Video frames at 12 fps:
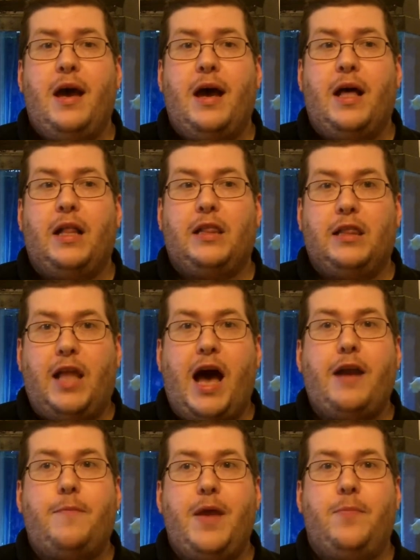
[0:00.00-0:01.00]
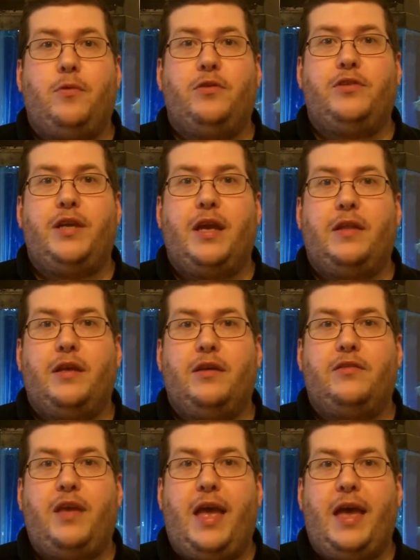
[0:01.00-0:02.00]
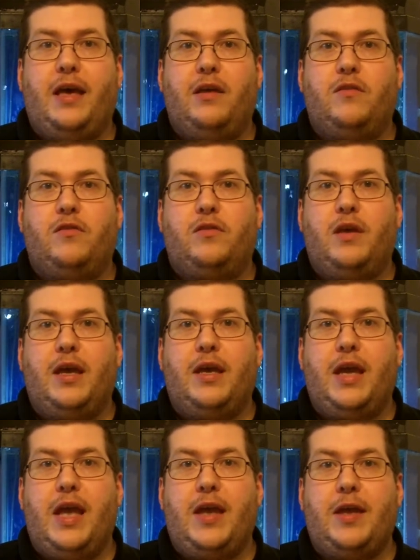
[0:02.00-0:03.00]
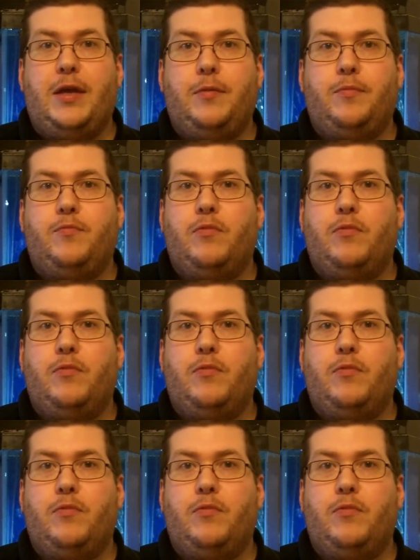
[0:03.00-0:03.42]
A lot of people are seeing this as a